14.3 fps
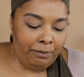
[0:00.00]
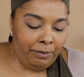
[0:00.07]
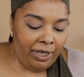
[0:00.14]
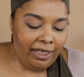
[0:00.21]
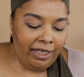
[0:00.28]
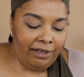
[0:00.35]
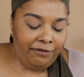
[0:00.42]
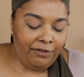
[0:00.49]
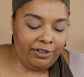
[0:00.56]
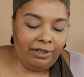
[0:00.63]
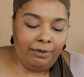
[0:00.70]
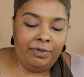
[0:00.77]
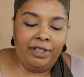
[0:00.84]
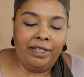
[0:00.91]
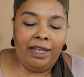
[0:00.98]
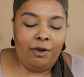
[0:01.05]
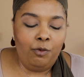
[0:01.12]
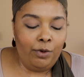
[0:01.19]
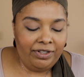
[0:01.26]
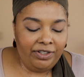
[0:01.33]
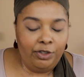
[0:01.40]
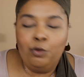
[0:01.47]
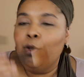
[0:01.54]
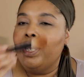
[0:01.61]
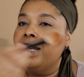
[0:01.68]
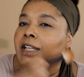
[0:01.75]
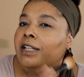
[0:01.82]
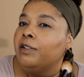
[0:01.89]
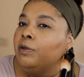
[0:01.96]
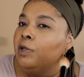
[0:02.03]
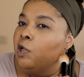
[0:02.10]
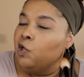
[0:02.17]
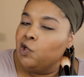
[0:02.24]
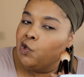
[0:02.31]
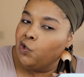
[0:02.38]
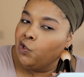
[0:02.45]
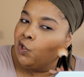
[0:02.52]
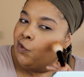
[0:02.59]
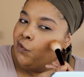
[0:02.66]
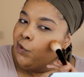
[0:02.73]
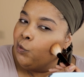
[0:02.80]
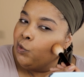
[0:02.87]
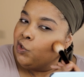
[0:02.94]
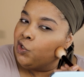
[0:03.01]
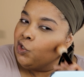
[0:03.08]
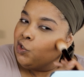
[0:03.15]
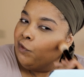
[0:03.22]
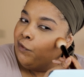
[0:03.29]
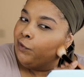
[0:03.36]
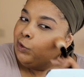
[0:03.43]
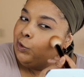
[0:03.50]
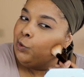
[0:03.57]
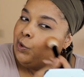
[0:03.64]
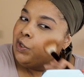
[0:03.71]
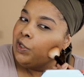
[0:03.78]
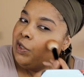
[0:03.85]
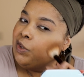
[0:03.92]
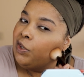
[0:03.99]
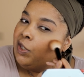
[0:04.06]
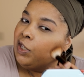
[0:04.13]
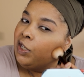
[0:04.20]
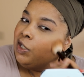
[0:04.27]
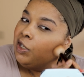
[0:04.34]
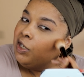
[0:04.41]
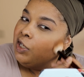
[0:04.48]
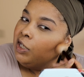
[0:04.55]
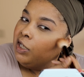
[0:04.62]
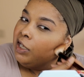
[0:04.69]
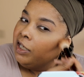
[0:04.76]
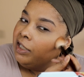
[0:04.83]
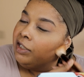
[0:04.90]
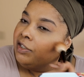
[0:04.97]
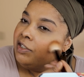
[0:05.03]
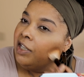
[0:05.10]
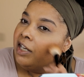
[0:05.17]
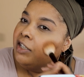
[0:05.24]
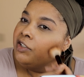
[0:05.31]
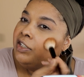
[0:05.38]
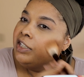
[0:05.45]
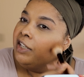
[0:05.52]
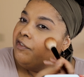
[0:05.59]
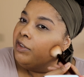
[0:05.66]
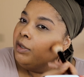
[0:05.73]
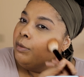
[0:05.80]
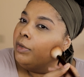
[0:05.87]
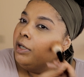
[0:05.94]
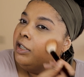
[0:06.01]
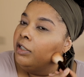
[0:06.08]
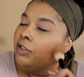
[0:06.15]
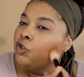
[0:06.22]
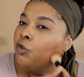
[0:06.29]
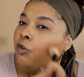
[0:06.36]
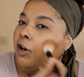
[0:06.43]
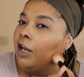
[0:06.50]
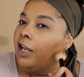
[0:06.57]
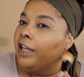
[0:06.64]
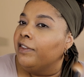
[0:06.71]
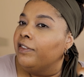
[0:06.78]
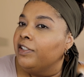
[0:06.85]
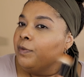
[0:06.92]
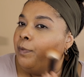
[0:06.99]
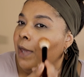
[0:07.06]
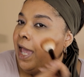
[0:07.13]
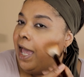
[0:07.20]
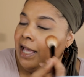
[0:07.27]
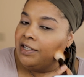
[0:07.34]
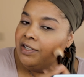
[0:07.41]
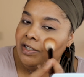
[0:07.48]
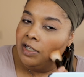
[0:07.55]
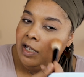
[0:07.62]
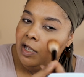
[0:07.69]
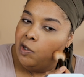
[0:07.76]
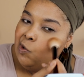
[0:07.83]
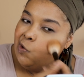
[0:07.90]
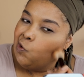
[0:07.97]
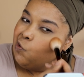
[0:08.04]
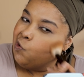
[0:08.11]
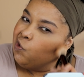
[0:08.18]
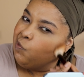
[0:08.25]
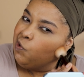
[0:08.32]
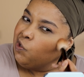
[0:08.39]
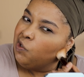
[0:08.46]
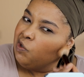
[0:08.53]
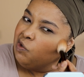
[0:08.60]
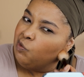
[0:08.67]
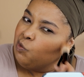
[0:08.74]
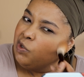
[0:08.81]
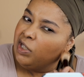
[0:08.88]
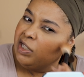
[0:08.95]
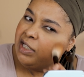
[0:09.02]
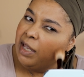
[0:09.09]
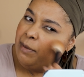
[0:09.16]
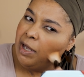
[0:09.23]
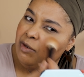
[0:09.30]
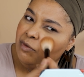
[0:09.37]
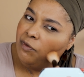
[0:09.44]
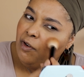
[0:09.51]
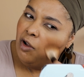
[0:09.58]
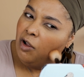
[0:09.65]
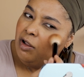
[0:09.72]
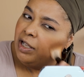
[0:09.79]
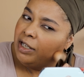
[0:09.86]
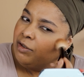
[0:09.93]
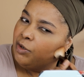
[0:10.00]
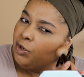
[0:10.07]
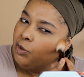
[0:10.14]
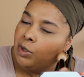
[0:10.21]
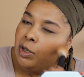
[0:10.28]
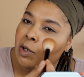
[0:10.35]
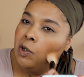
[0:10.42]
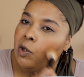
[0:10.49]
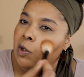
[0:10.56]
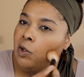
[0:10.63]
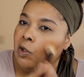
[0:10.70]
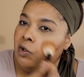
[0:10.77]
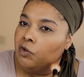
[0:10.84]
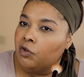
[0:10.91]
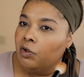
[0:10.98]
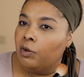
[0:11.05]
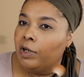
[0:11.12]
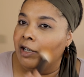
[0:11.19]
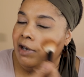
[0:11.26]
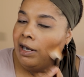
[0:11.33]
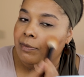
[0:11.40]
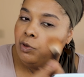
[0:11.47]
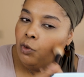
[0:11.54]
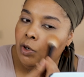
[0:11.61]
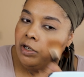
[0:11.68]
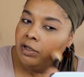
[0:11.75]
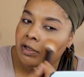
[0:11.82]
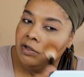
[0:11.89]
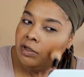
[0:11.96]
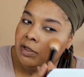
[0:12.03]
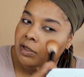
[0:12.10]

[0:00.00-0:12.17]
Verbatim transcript: and begging for something, I still waited to see if it was just a fluke. And then I decided to give them a try this past Christmas when these came out, fall, I don't know. So I grabbed one.